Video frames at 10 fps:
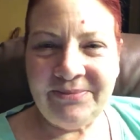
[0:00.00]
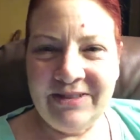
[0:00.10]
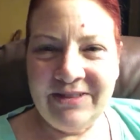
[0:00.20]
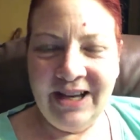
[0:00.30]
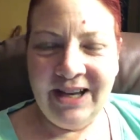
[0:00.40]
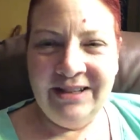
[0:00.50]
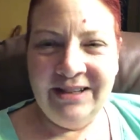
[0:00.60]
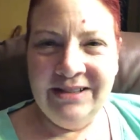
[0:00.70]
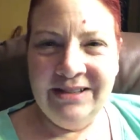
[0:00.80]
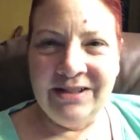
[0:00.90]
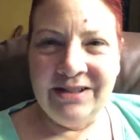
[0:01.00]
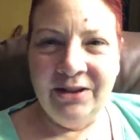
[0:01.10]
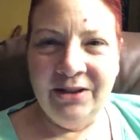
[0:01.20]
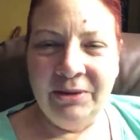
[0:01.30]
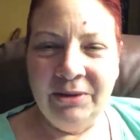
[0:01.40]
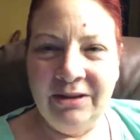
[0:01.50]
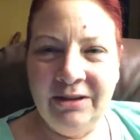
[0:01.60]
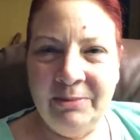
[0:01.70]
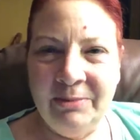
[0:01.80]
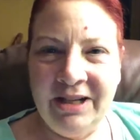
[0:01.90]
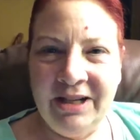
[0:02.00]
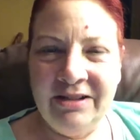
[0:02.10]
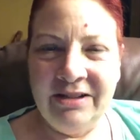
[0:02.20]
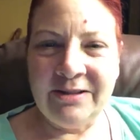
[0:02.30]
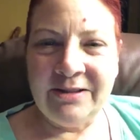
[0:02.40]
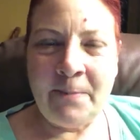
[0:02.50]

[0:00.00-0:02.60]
That is a good one. Oh my goodness.